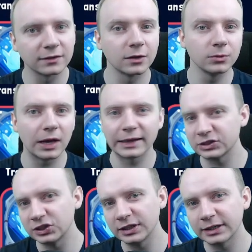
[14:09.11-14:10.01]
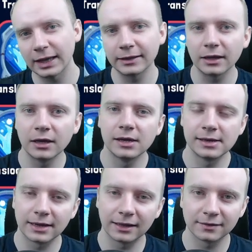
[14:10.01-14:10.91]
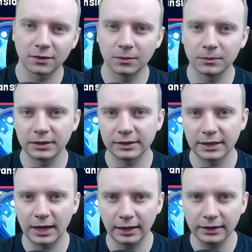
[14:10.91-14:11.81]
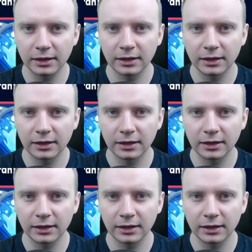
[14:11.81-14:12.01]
so you actually can run some high